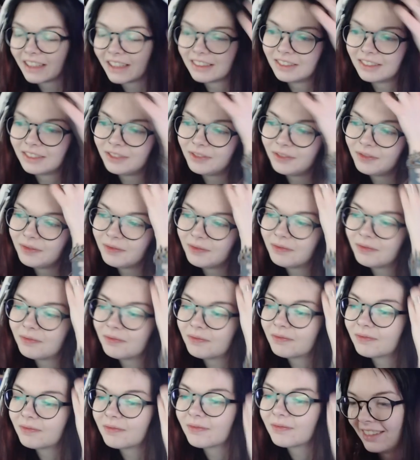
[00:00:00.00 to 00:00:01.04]

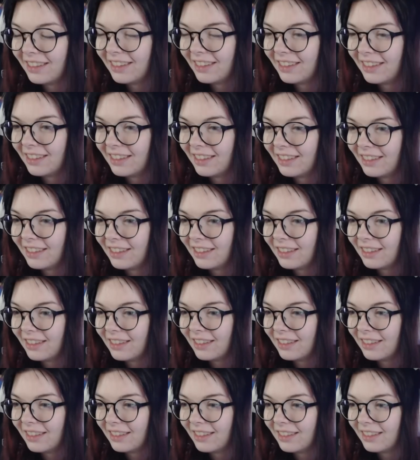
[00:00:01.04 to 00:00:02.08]
(silence)